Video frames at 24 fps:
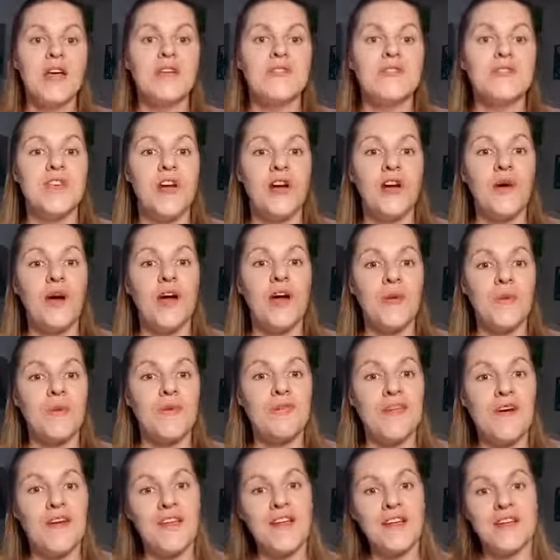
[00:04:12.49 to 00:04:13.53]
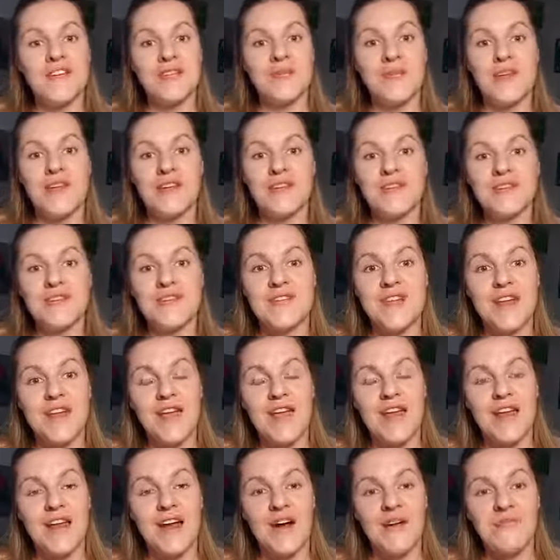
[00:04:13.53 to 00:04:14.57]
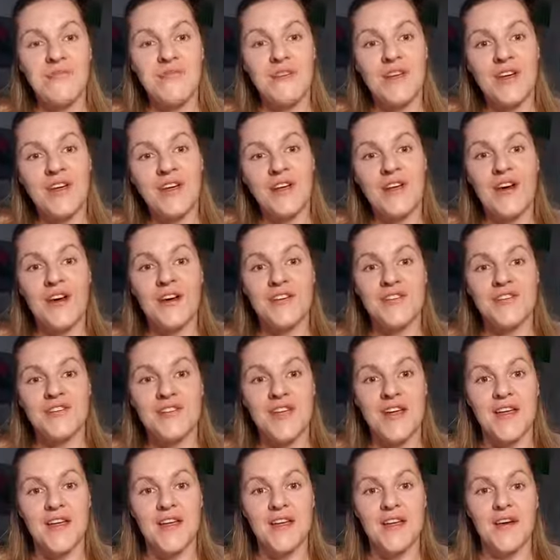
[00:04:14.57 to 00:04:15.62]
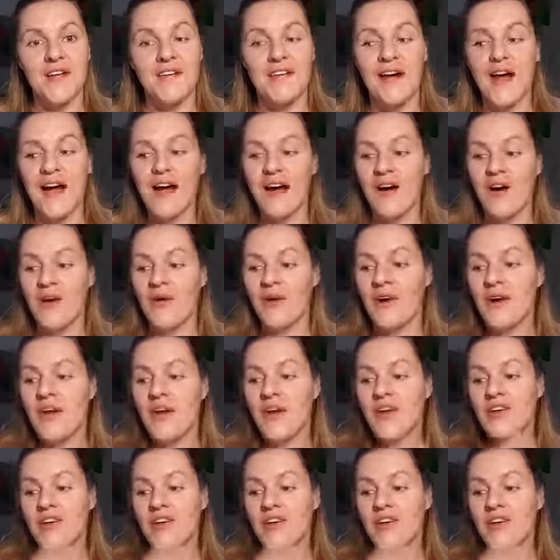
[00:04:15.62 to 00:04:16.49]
So I hope you found that to be interesting and helpful in your understanding of how